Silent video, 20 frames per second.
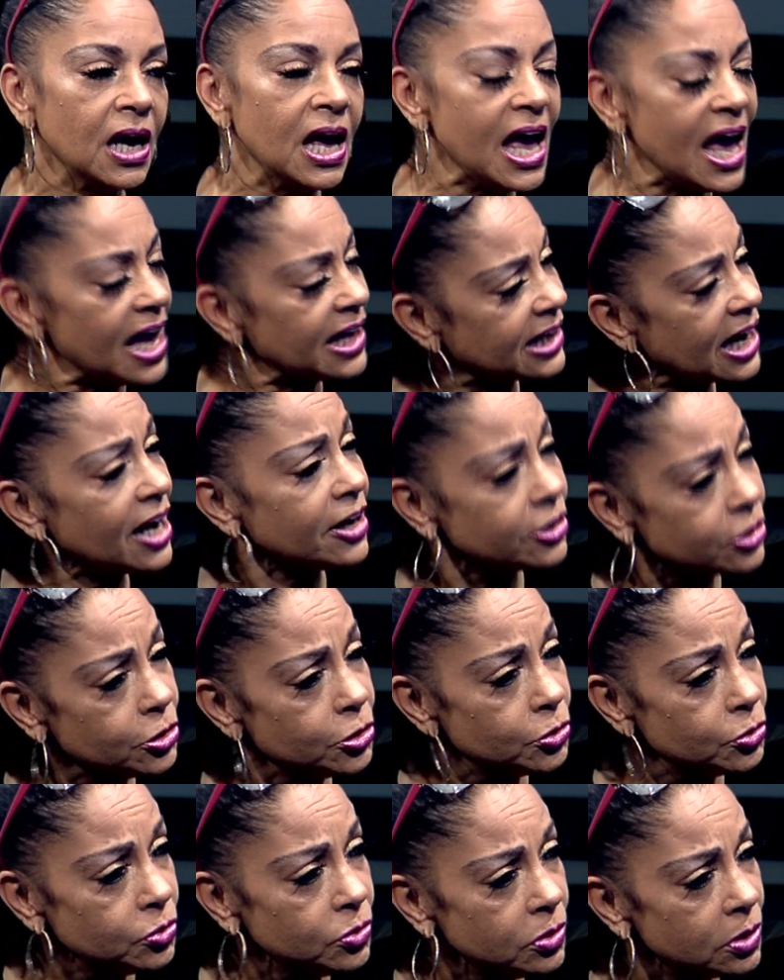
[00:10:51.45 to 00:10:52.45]
And I
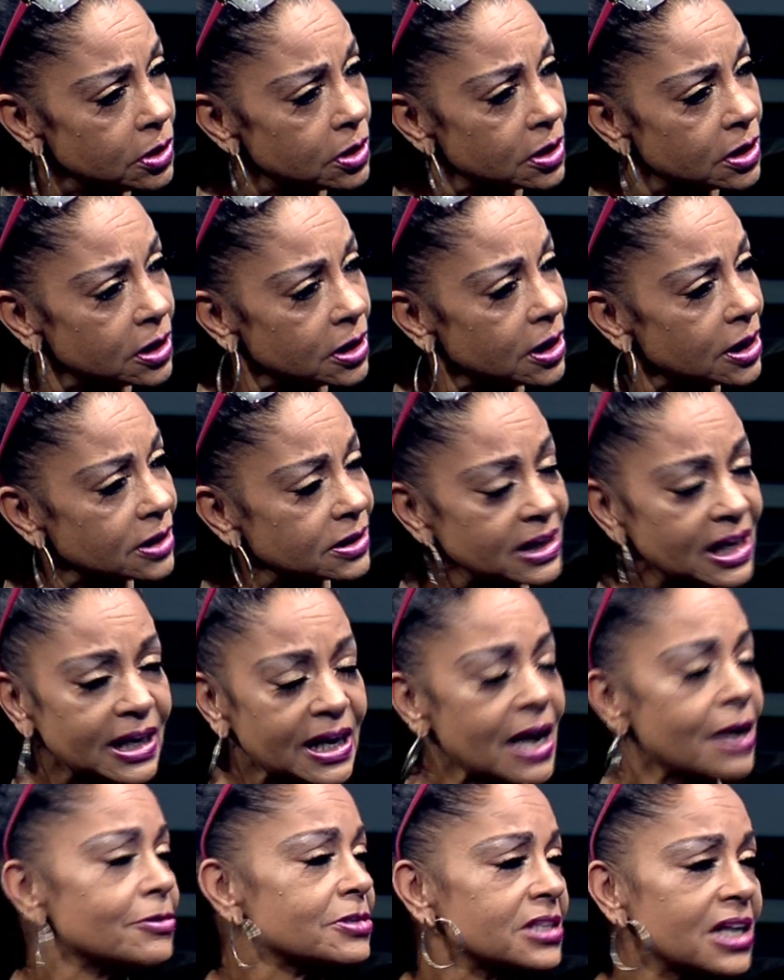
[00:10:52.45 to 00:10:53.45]
knew that
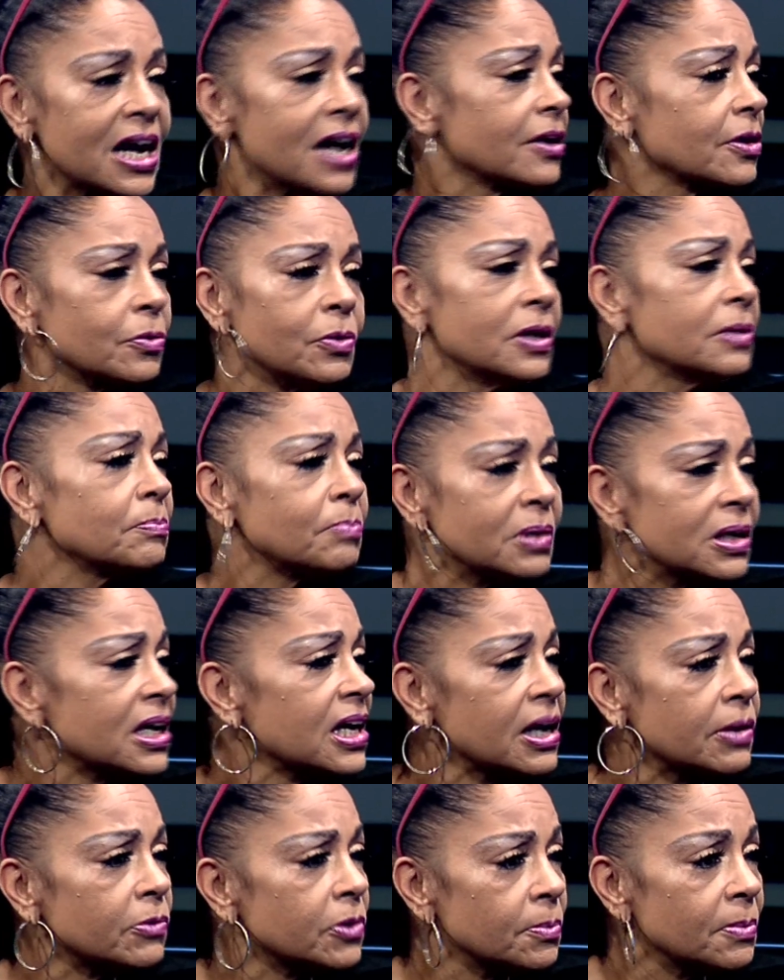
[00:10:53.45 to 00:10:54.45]
Harris County wasn't
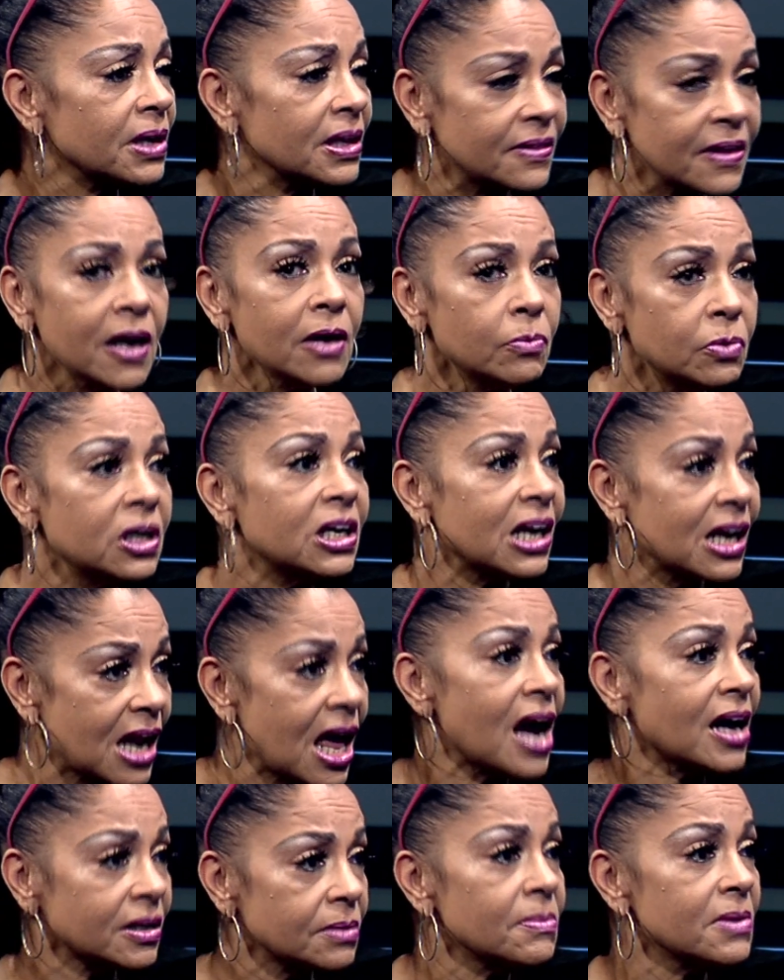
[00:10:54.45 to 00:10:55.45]
playing with me. They would
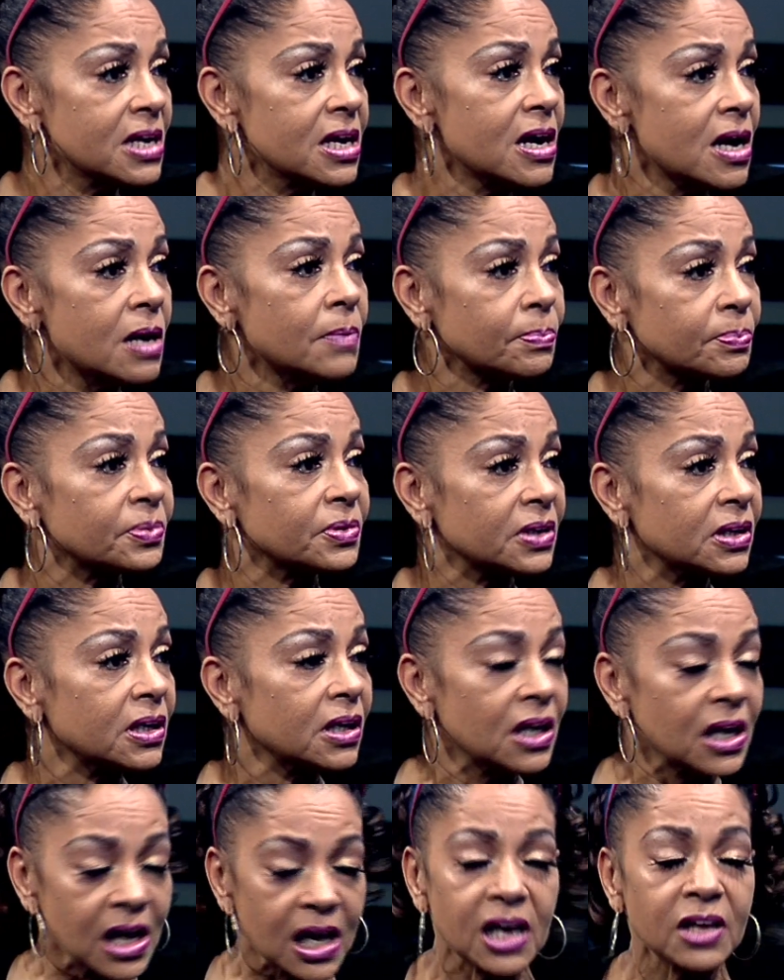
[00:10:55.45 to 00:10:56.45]
lock me up
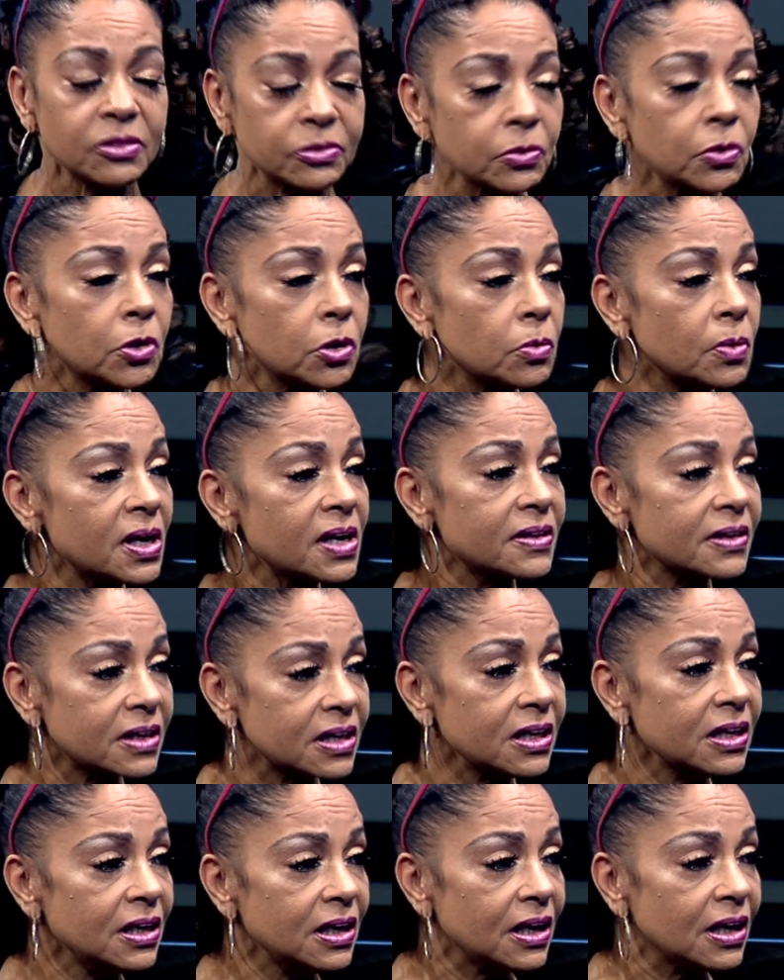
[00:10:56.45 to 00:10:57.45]
and throw away the
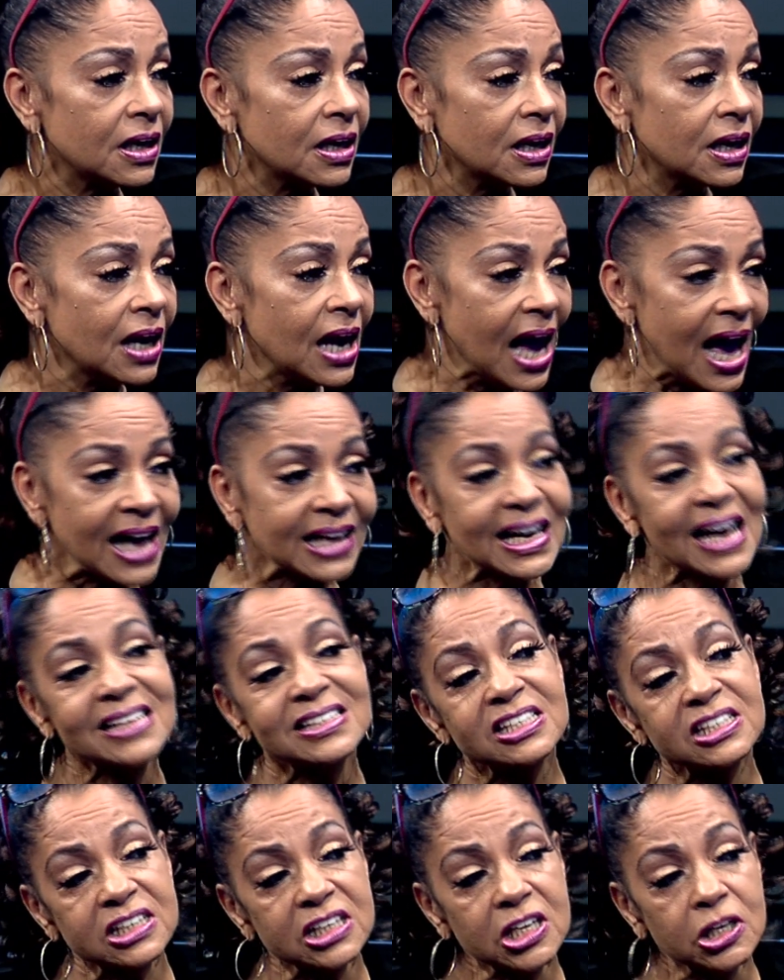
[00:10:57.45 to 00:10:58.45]
key. And I
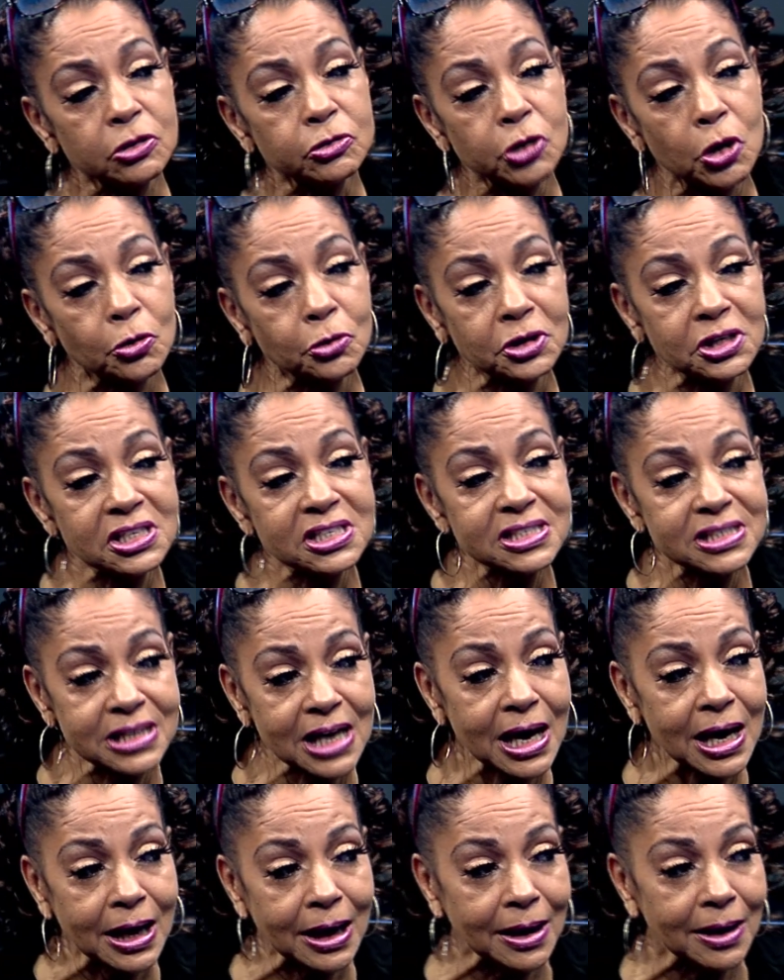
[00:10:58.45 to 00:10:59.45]
still know to this
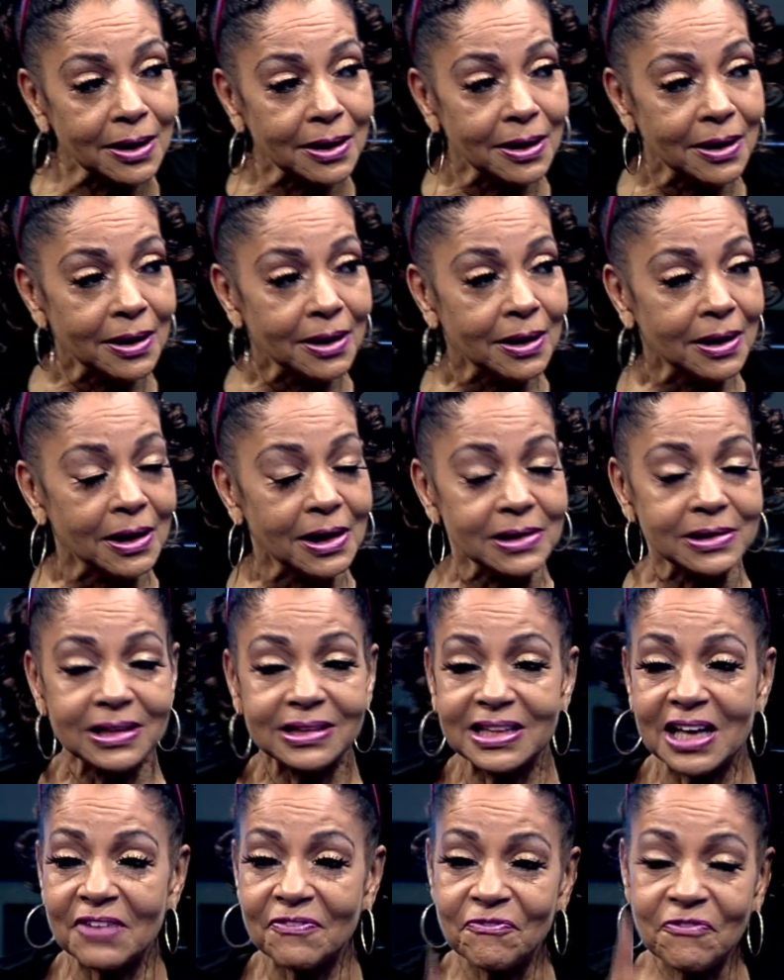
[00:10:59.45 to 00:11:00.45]
day
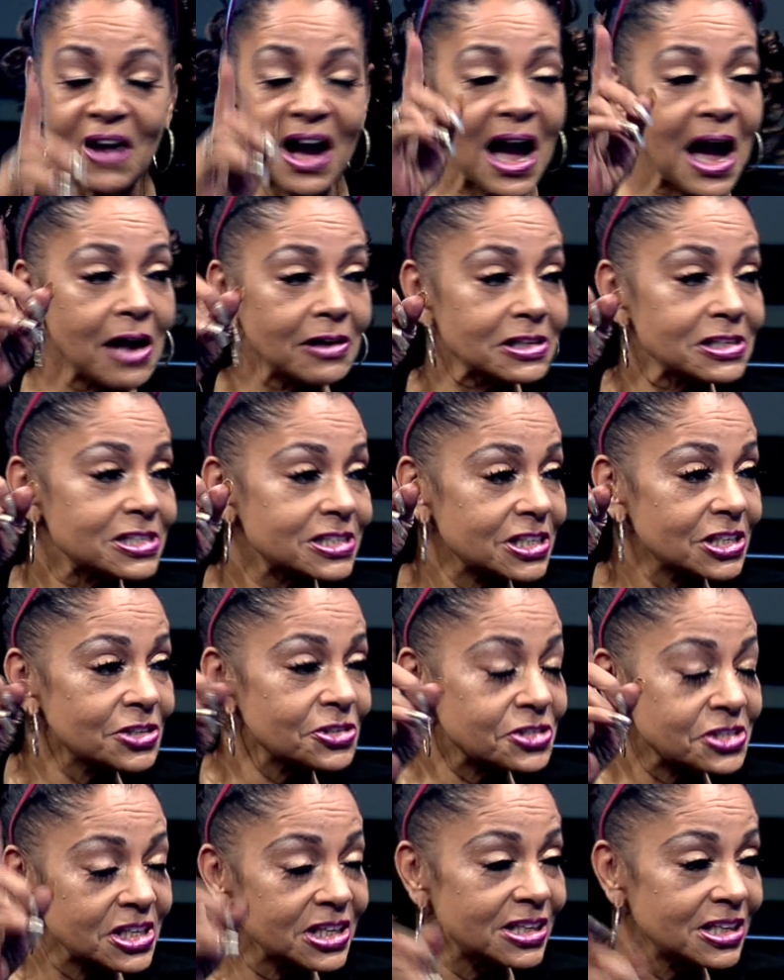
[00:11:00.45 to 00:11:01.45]
that file is still
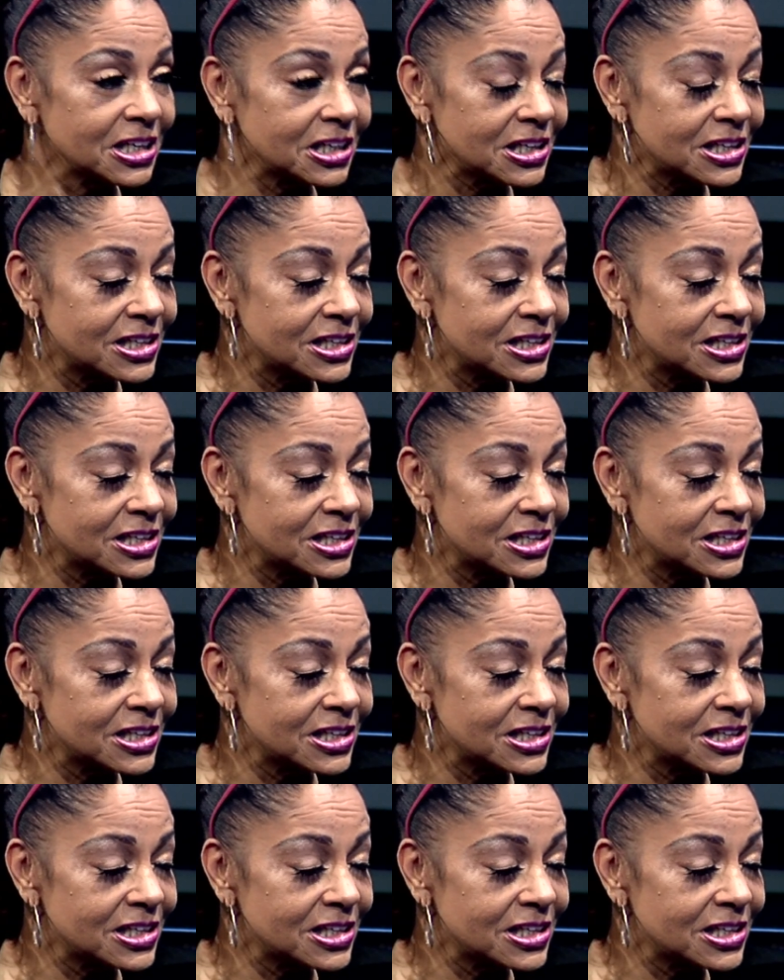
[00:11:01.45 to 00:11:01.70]
sitting in the